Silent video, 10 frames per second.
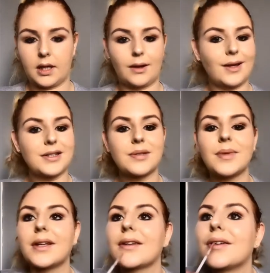I like to
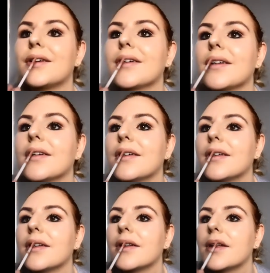make it look
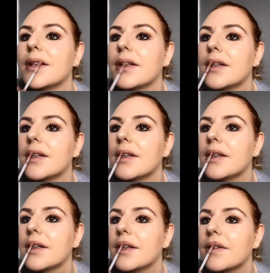
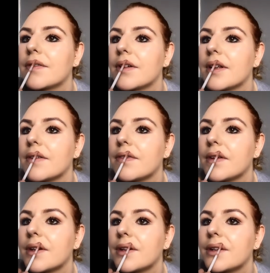like I've got lip
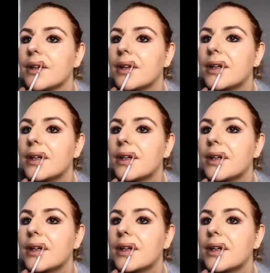fillers.